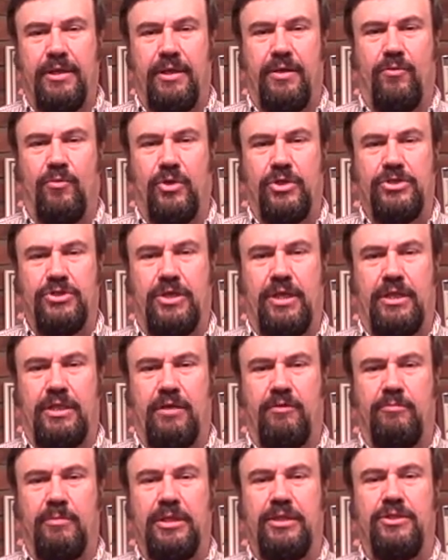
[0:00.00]
And once again,
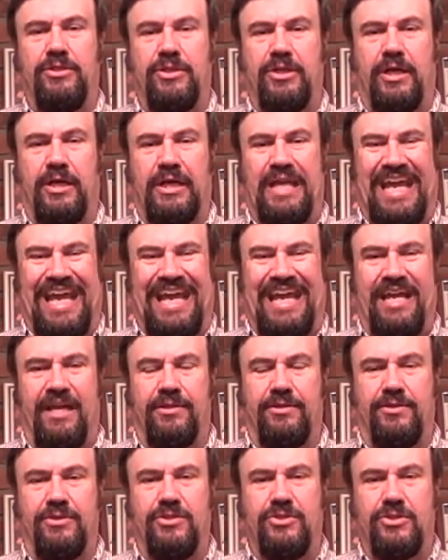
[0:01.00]
that would be
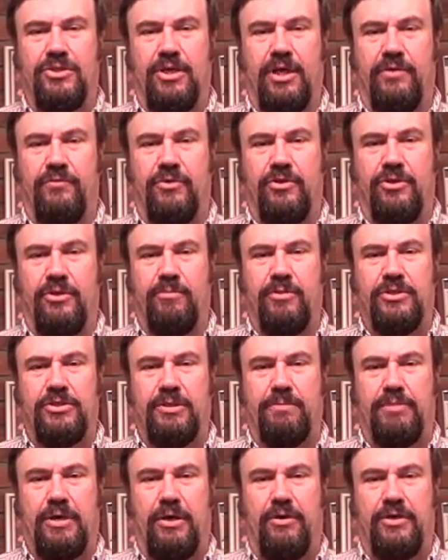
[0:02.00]

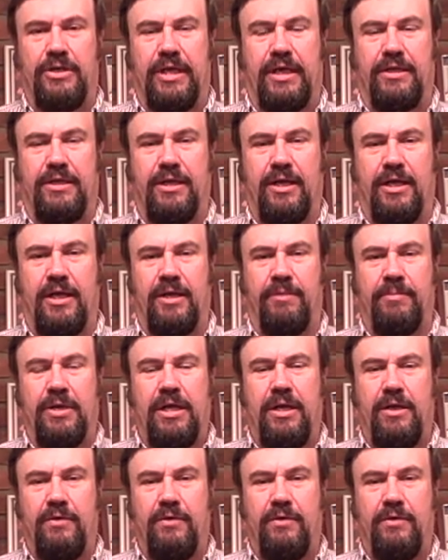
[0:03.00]
doug@discoveryourmissingpower.com.